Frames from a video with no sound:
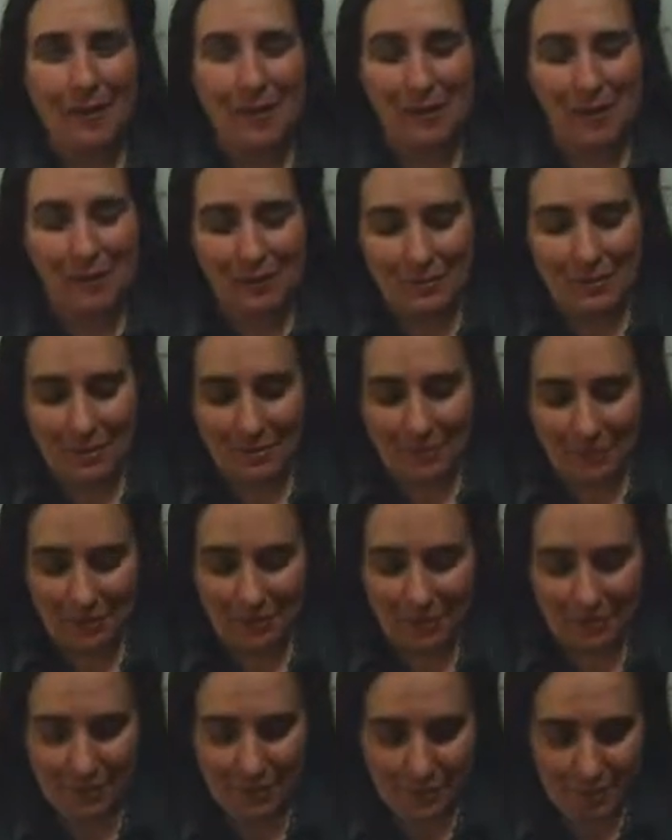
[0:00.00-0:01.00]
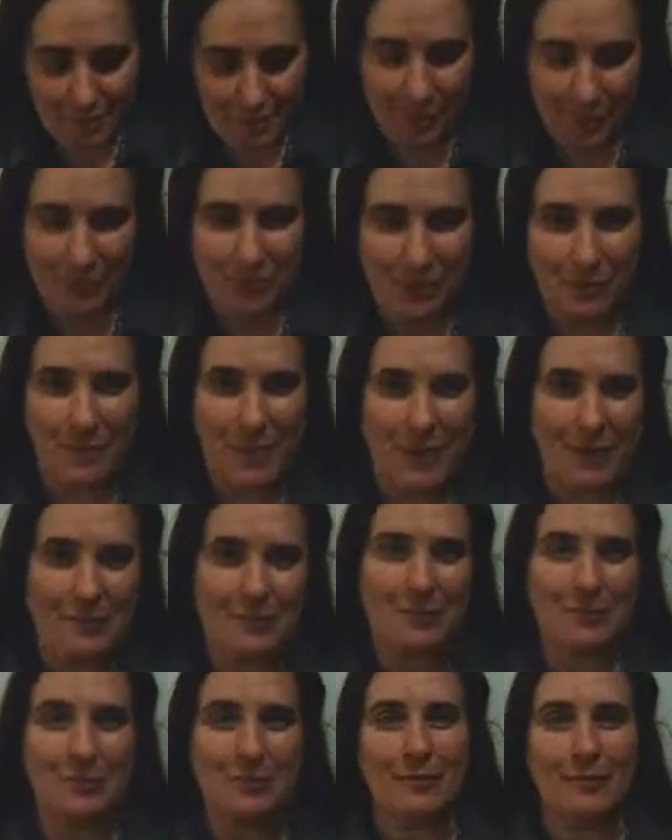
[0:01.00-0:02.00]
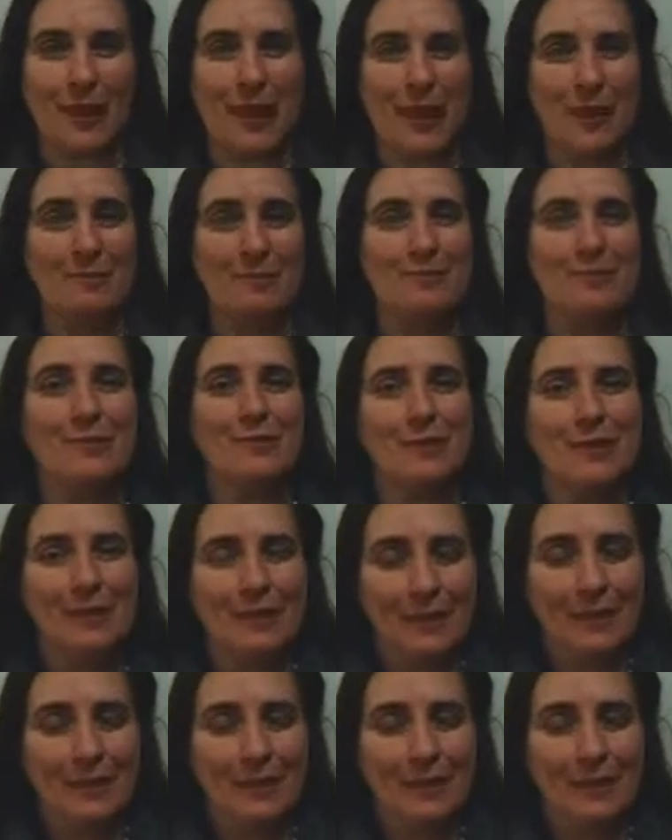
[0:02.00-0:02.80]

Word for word: Uh, most of them haven't survived.